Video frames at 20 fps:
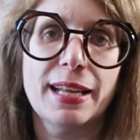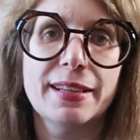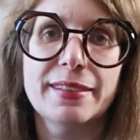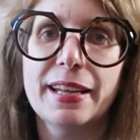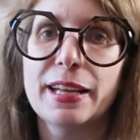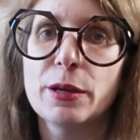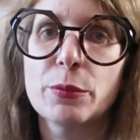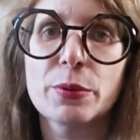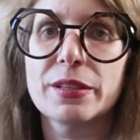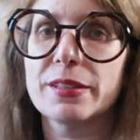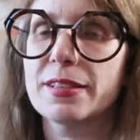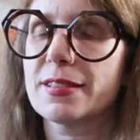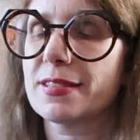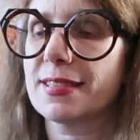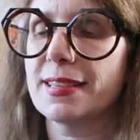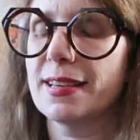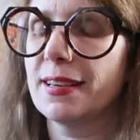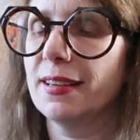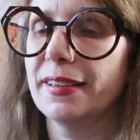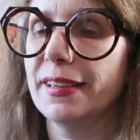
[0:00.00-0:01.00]
And then they were in the
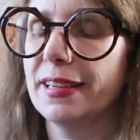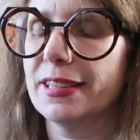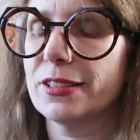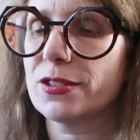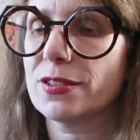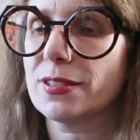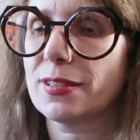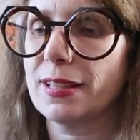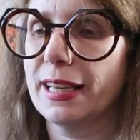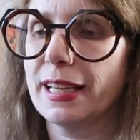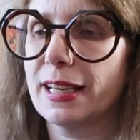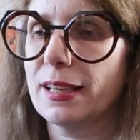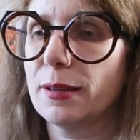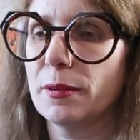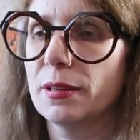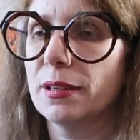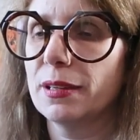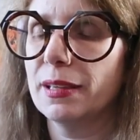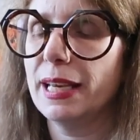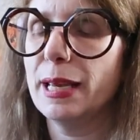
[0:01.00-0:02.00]
sale and I just like
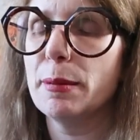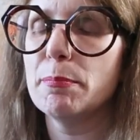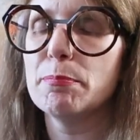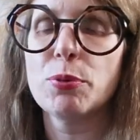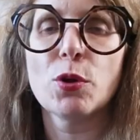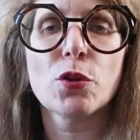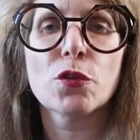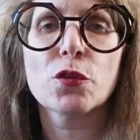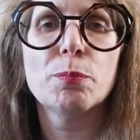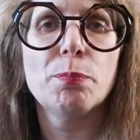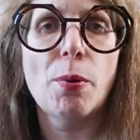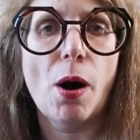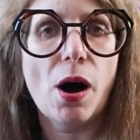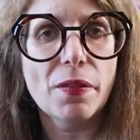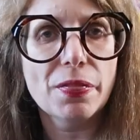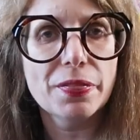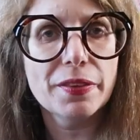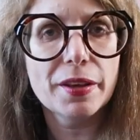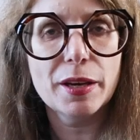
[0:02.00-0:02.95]
impulse bought